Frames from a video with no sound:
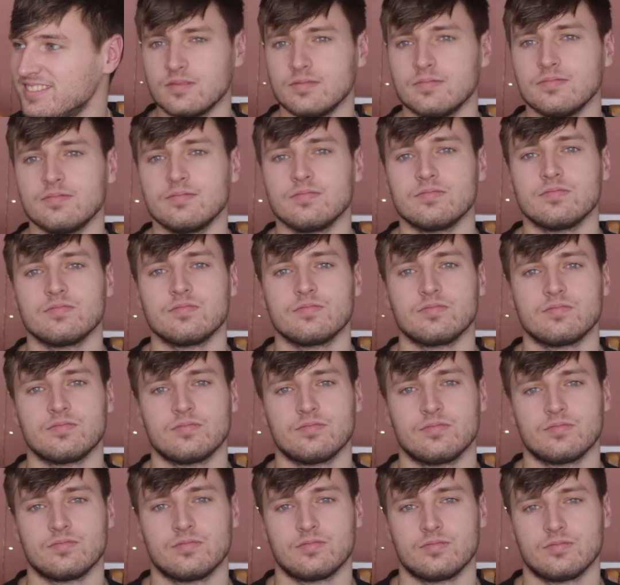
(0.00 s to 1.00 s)

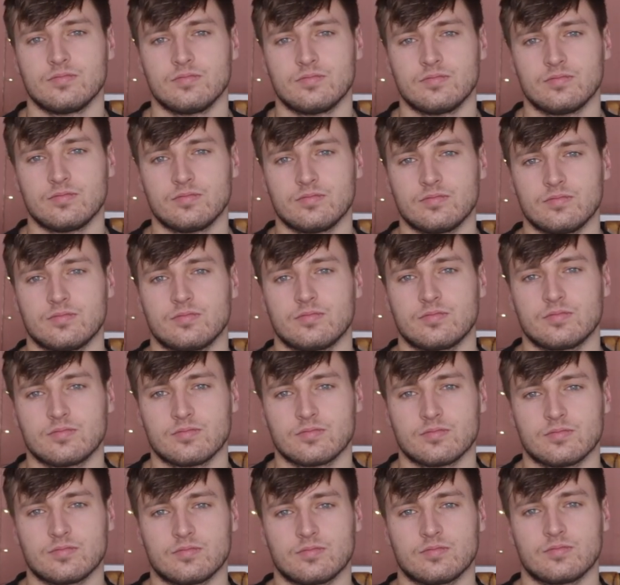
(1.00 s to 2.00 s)

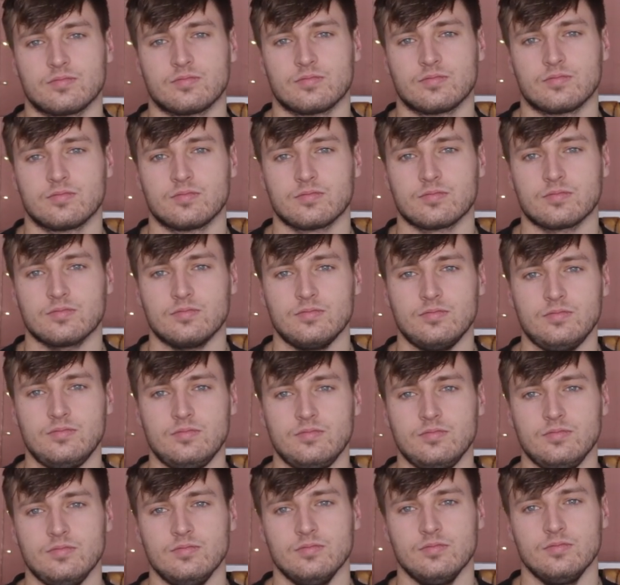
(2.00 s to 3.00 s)

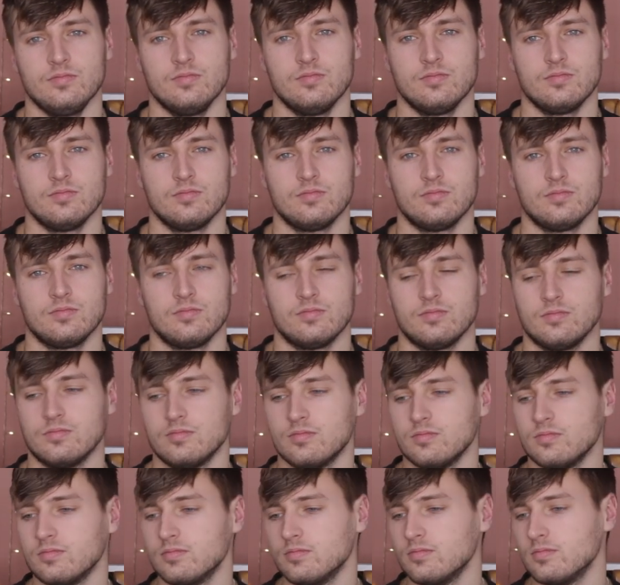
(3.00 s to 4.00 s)

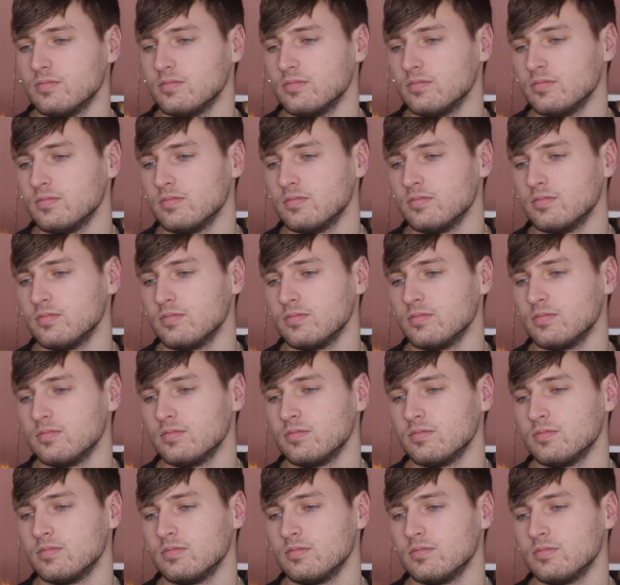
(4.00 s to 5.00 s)

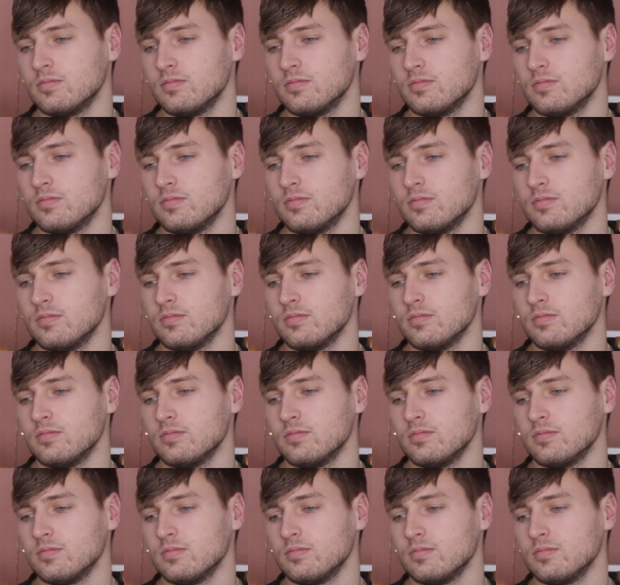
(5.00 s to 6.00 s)

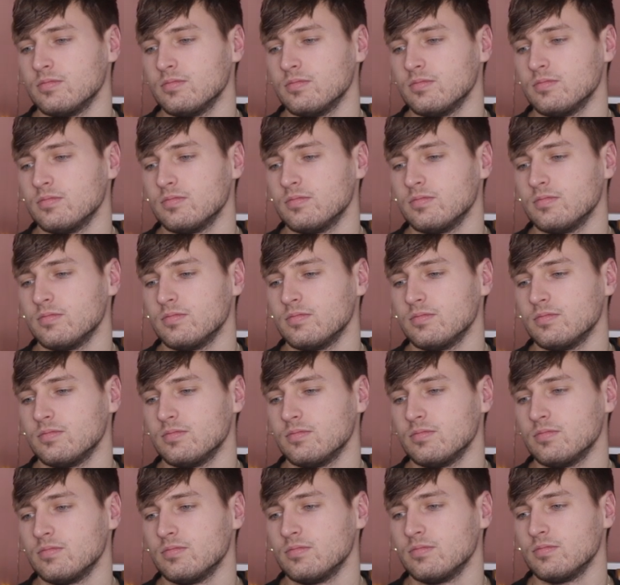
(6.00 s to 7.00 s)

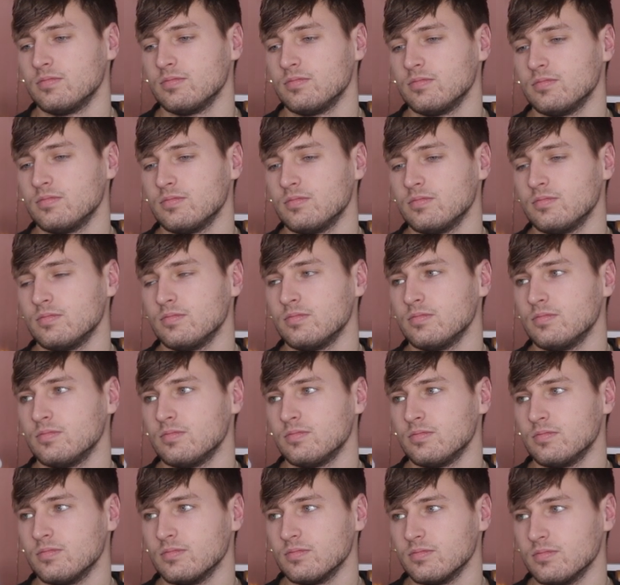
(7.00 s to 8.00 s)
[no speech]